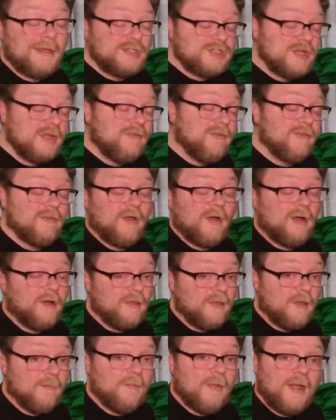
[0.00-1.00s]
chances are
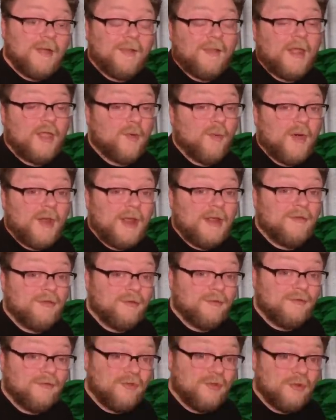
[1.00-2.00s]
you might like what I
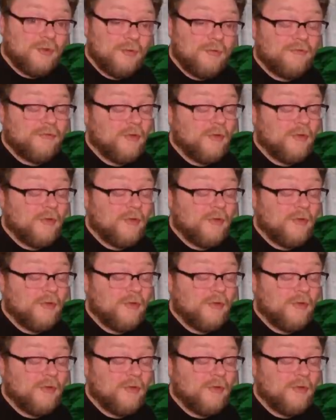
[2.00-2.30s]
do too.